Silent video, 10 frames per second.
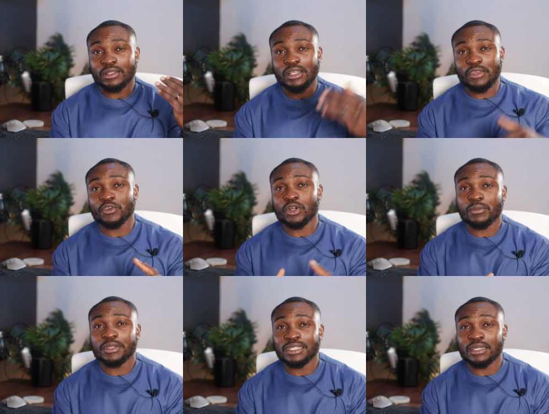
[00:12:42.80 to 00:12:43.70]
leave your
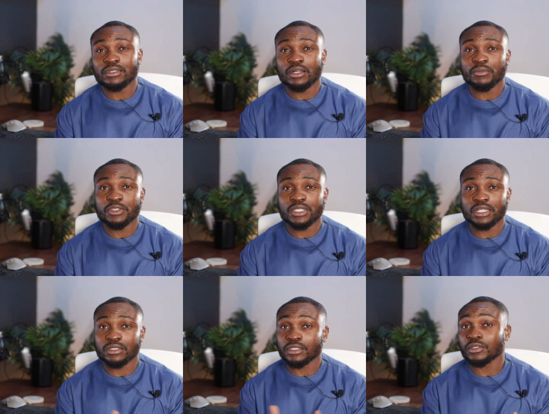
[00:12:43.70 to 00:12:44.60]
comment down in the comment
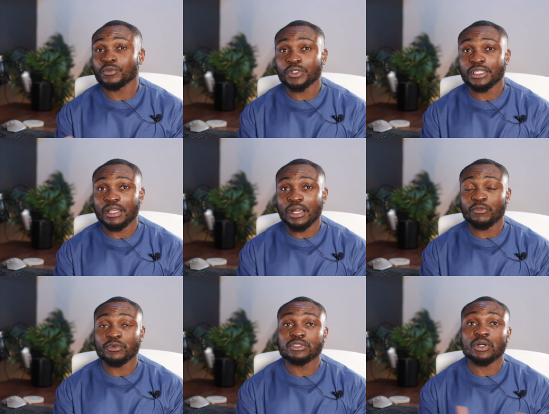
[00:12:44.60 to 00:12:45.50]
section this could be really
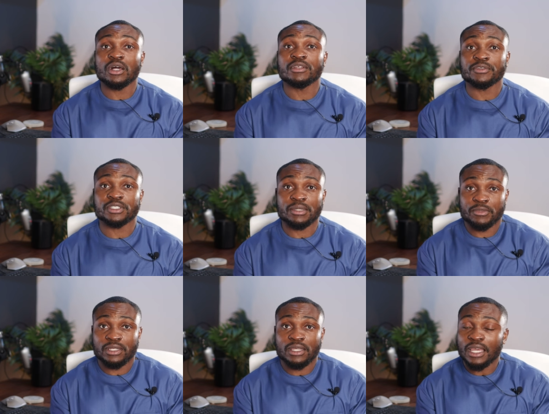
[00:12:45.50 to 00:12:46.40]
helpful to all of us i
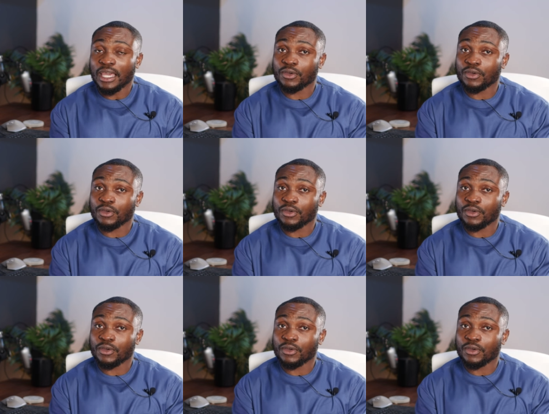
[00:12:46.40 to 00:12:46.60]
mean